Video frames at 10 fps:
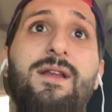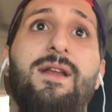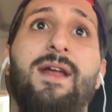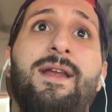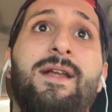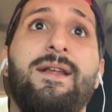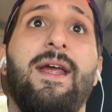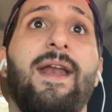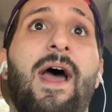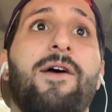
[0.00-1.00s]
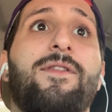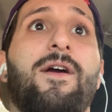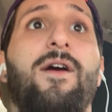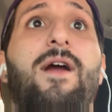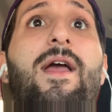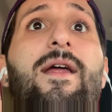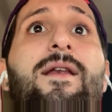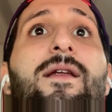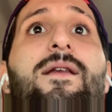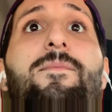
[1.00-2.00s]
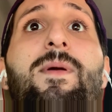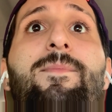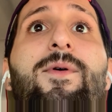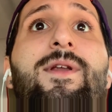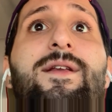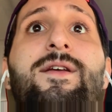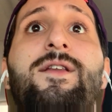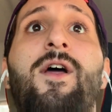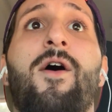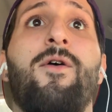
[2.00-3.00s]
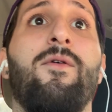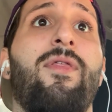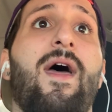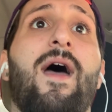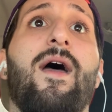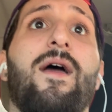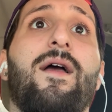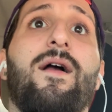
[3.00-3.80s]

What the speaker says: needs to get out there, and people need to know that